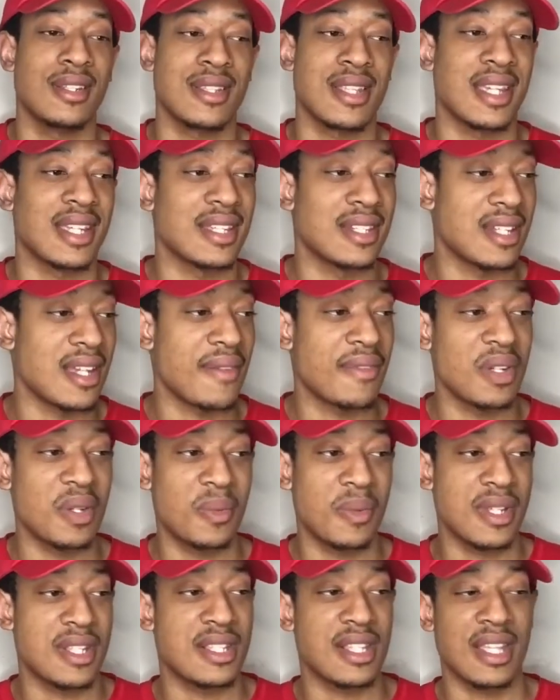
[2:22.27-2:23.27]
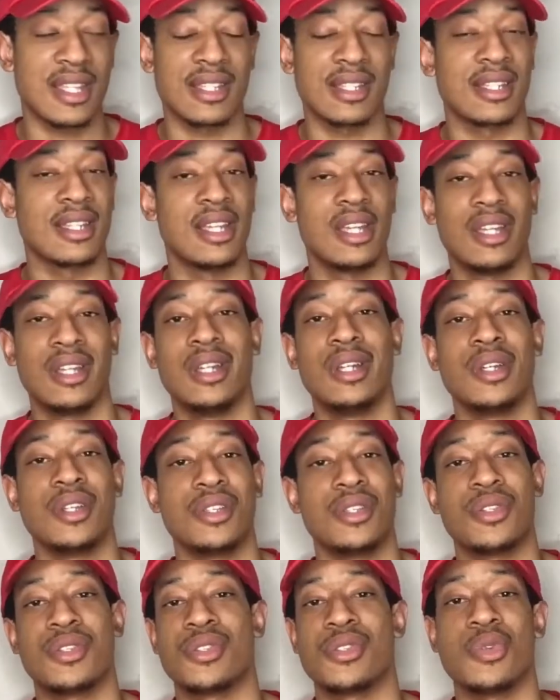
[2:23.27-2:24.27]
Like Endeavor was like
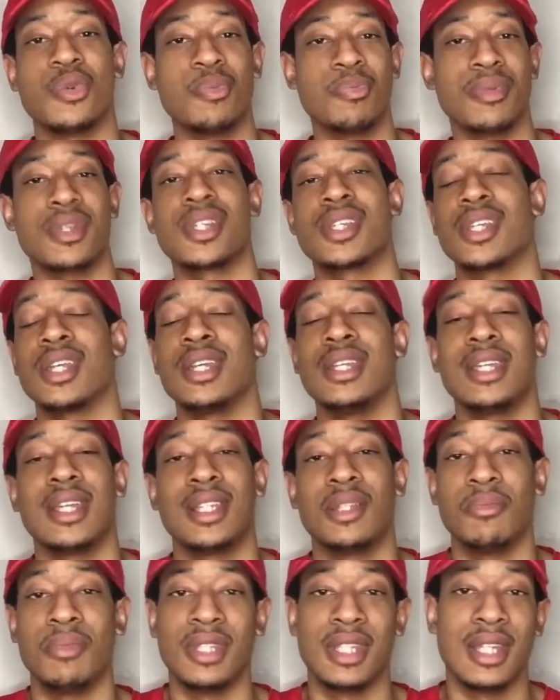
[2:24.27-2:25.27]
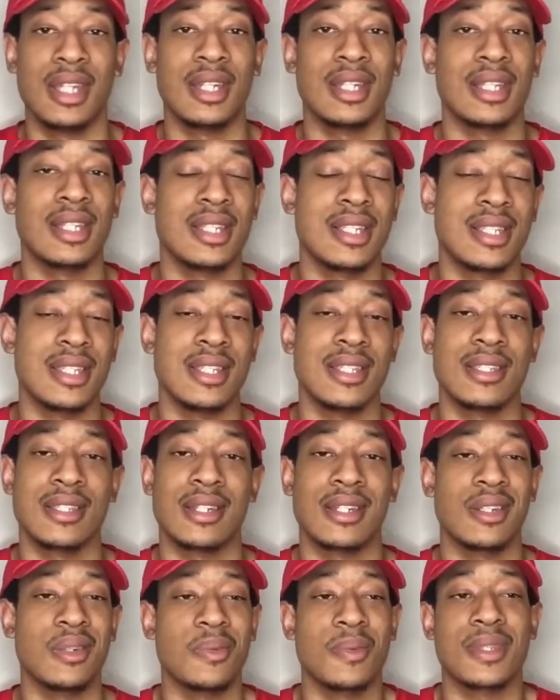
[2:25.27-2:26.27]
super shitty at the beginning of the season.
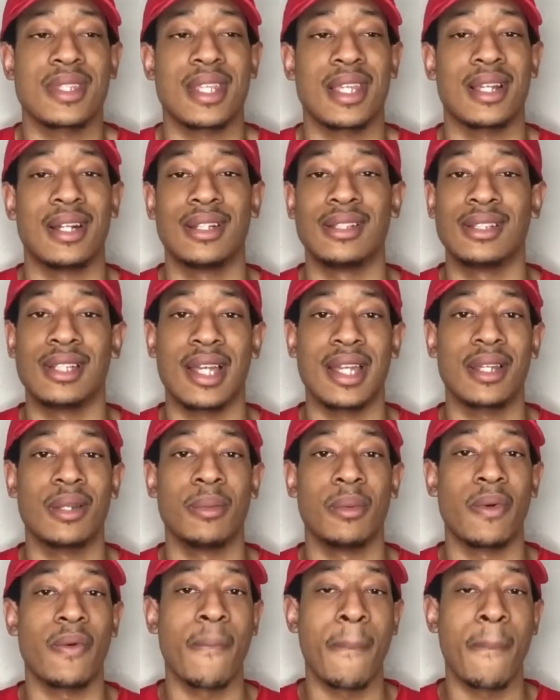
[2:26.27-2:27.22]
He was like unlikable,